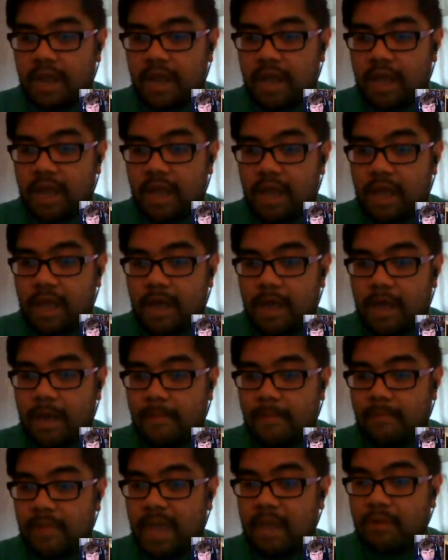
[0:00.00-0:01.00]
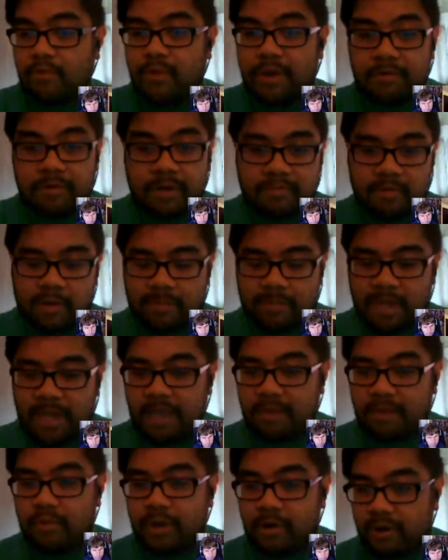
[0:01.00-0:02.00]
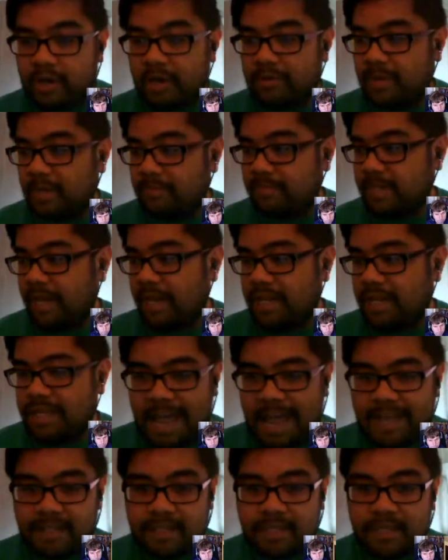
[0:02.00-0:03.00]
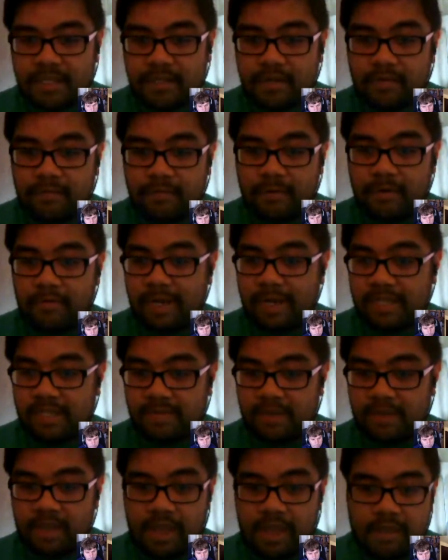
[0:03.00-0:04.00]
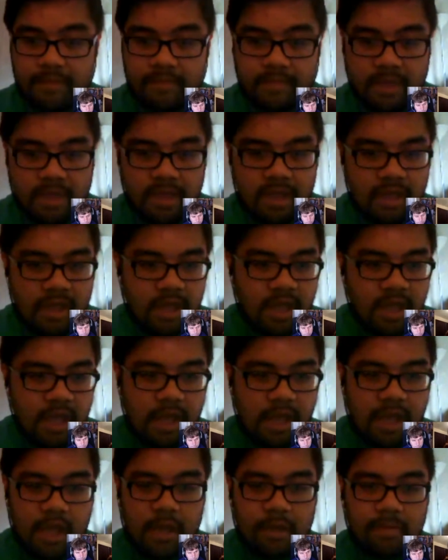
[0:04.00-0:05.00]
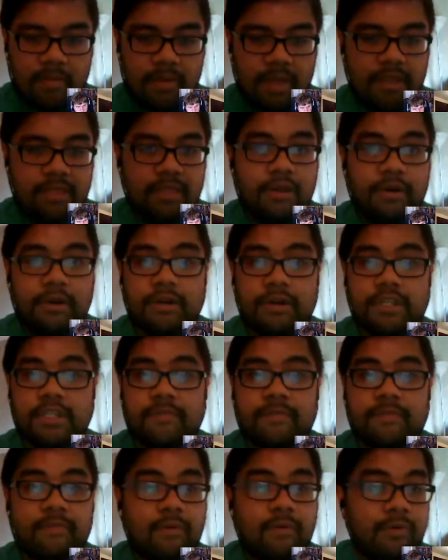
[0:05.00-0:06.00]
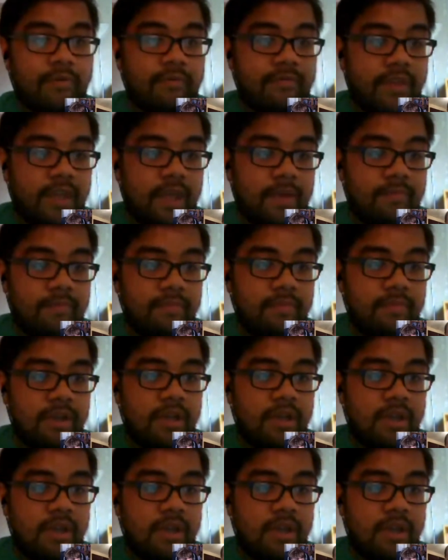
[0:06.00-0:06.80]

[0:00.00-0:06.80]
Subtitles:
And we were going to be playing that sister for the rest of the game. And there's 4 of them,